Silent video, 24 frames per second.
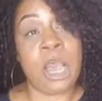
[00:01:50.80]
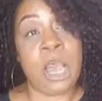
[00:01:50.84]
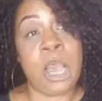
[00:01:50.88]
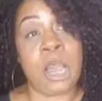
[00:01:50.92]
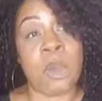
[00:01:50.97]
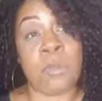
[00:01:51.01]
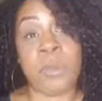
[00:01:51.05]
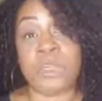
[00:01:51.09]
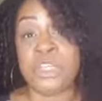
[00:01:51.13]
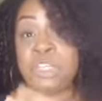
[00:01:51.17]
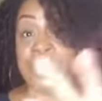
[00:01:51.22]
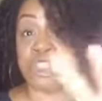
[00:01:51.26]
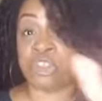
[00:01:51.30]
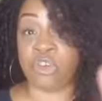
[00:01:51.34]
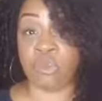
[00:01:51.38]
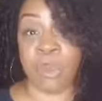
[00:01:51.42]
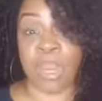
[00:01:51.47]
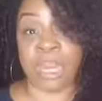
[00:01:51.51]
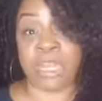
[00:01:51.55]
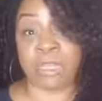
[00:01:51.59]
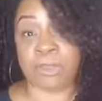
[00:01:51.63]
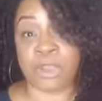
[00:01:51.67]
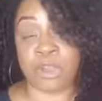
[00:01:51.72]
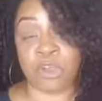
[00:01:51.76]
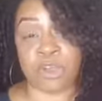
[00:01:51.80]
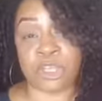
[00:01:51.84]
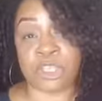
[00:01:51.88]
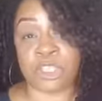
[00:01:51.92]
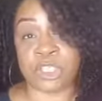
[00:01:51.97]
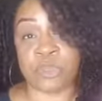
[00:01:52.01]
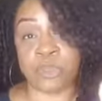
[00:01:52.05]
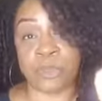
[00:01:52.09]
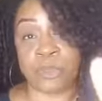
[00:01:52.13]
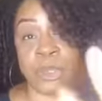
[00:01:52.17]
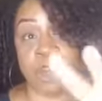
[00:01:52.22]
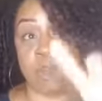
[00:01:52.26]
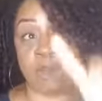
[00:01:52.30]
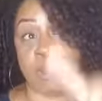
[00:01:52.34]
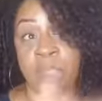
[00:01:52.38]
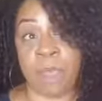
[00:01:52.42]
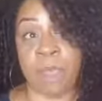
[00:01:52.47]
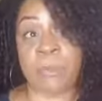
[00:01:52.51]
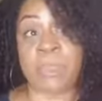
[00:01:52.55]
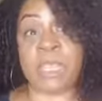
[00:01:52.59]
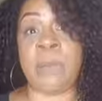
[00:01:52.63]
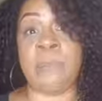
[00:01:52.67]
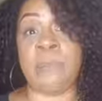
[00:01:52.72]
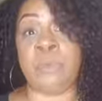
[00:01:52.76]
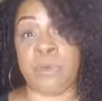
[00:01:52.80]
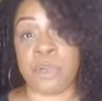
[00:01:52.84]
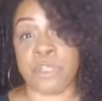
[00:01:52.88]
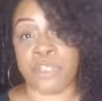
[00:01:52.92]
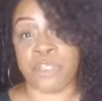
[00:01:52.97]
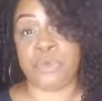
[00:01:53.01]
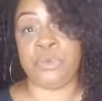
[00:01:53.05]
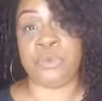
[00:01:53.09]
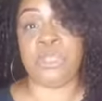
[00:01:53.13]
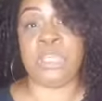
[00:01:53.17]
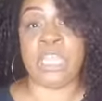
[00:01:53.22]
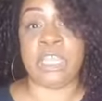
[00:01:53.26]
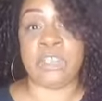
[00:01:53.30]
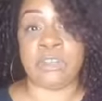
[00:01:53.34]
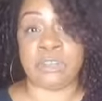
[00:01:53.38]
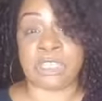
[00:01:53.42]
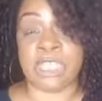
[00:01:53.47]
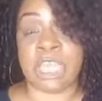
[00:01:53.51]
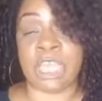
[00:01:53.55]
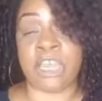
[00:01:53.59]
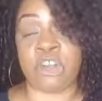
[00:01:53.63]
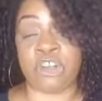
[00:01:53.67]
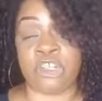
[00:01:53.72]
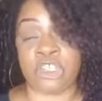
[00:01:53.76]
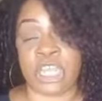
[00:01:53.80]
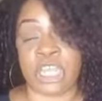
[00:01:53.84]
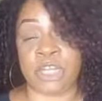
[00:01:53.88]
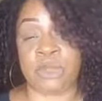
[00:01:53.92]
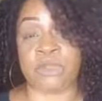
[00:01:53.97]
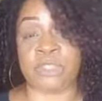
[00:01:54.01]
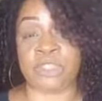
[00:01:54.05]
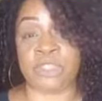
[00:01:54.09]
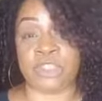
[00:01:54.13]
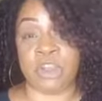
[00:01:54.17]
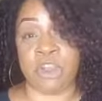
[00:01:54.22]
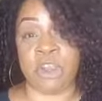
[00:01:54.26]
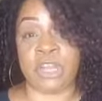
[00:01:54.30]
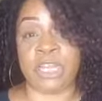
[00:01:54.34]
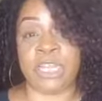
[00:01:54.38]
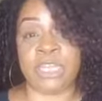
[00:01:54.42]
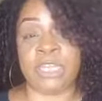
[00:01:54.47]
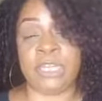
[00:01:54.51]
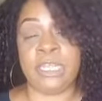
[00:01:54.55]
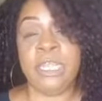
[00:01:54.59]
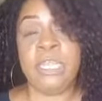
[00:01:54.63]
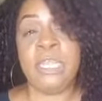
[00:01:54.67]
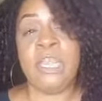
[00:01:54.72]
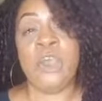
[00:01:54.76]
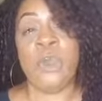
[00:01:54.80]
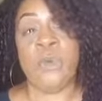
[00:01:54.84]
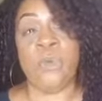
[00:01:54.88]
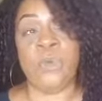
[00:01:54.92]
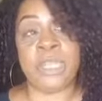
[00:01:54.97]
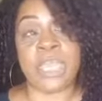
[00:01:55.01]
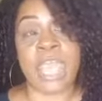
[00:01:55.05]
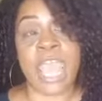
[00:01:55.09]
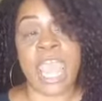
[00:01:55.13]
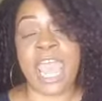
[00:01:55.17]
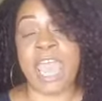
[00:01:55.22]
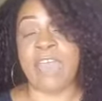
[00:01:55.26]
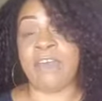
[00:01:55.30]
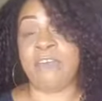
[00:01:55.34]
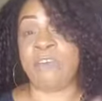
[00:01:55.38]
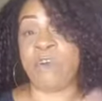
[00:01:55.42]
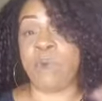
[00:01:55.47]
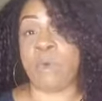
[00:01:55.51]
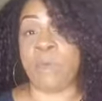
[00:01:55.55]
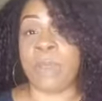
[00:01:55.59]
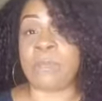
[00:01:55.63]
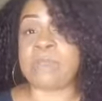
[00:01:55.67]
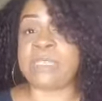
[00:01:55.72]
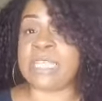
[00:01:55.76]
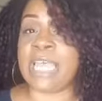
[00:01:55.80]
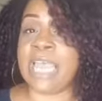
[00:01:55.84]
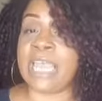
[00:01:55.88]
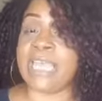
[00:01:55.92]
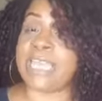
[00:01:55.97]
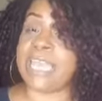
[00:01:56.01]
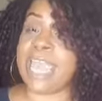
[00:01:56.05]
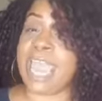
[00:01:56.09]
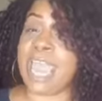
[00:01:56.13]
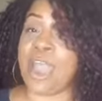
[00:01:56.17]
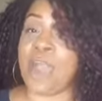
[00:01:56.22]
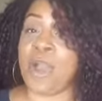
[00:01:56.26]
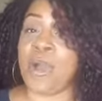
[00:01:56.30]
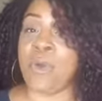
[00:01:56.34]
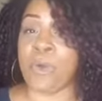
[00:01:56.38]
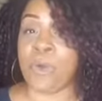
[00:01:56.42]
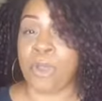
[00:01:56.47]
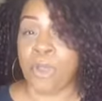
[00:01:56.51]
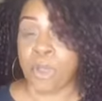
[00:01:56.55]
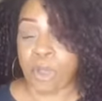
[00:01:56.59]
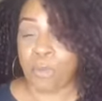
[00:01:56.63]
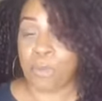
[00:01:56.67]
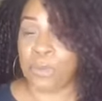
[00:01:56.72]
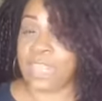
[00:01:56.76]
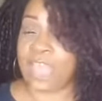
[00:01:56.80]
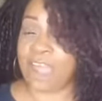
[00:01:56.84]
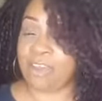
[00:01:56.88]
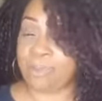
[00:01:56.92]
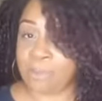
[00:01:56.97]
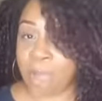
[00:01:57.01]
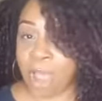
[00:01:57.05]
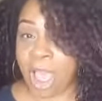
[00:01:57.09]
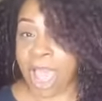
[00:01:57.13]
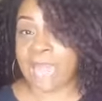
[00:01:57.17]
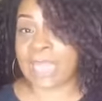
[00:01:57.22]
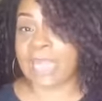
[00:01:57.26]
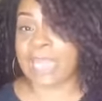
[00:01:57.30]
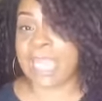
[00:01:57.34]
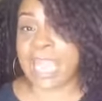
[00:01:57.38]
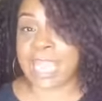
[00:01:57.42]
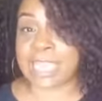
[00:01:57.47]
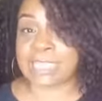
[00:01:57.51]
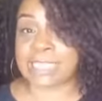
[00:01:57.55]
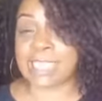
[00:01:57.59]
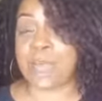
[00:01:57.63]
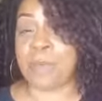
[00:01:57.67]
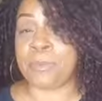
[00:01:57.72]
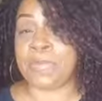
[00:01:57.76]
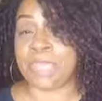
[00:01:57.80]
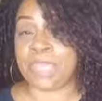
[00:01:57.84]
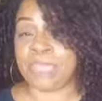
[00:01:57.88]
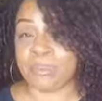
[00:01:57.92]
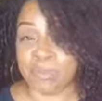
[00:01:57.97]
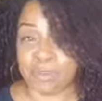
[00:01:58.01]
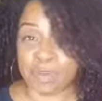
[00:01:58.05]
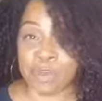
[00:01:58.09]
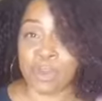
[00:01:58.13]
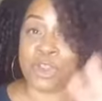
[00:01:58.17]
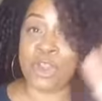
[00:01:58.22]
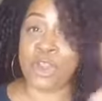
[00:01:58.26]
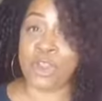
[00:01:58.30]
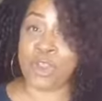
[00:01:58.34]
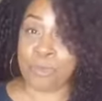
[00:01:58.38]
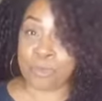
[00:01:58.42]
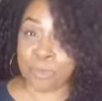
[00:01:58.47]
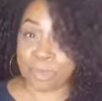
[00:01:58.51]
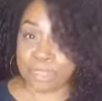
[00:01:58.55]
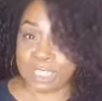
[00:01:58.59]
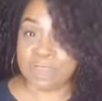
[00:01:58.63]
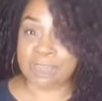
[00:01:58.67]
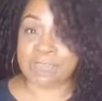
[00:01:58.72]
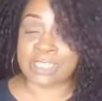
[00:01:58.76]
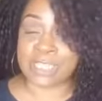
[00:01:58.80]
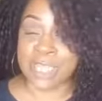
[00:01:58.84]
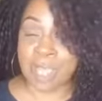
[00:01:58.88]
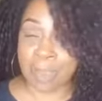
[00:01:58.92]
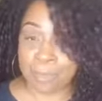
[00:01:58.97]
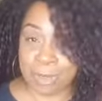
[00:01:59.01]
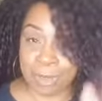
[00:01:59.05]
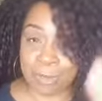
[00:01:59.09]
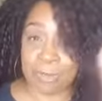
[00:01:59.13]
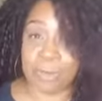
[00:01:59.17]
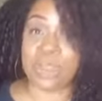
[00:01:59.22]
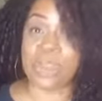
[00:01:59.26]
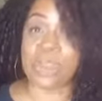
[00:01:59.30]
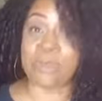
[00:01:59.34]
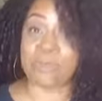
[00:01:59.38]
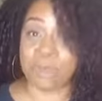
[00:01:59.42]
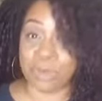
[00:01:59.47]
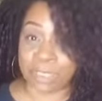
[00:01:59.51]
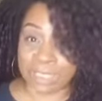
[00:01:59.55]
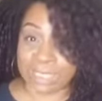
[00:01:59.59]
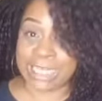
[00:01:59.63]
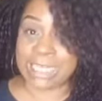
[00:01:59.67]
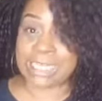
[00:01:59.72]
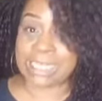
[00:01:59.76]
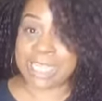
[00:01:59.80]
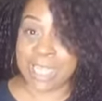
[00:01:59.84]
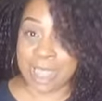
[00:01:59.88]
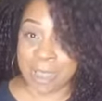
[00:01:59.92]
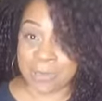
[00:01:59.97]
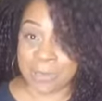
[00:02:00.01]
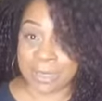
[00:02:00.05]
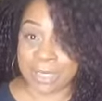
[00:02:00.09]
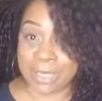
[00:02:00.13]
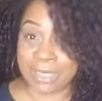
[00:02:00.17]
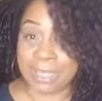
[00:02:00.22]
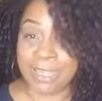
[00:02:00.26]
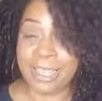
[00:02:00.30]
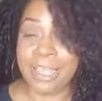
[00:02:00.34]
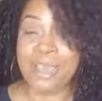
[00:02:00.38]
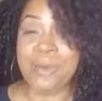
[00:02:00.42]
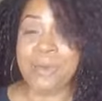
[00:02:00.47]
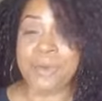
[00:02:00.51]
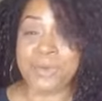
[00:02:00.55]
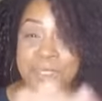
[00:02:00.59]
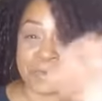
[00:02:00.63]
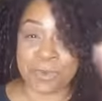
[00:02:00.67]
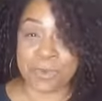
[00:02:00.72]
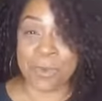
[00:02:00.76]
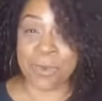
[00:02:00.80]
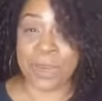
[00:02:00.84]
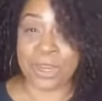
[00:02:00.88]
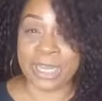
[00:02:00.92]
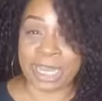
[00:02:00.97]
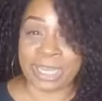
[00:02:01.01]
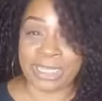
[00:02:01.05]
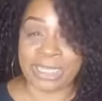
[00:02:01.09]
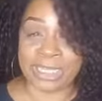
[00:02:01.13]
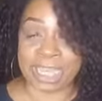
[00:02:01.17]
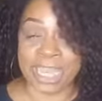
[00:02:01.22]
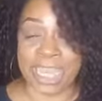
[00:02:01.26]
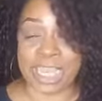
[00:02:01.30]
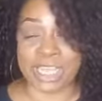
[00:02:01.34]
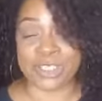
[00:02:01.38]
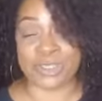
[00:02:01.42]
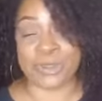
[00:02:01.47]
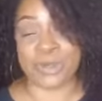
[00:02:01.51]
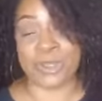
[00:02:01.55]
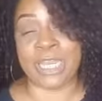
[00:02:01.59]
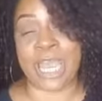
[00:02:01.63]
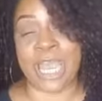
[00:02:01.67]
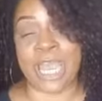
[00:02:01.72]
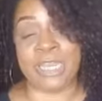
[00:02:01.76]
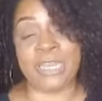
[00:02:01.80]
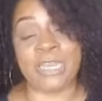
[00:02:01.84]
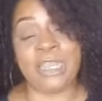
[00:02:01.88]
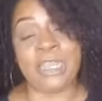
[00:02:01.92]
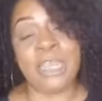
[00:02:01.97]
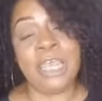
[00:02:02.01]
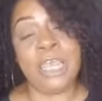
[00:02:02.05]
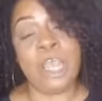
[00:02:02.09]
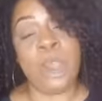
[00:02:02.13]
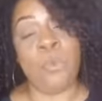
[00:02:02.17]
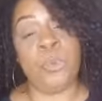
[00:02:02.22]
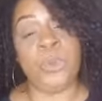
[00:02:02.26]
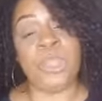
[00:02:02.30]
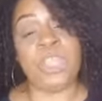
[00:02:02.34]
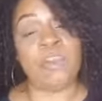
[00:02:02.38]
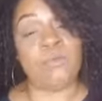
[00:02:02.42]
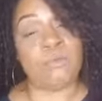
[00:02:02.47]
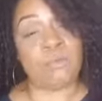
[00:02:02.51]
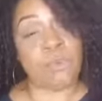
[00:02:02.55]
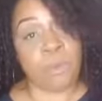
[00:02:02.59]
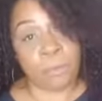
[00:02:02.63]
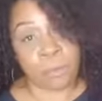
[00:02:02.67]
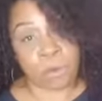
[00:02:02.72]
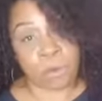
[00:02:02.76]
uh, which is great because we are coming up on two years that our channel started. We have a website now. We have podcasts coming, even though you don't believe it's coming. It really is coming. We're just working out the kinks on that. We have more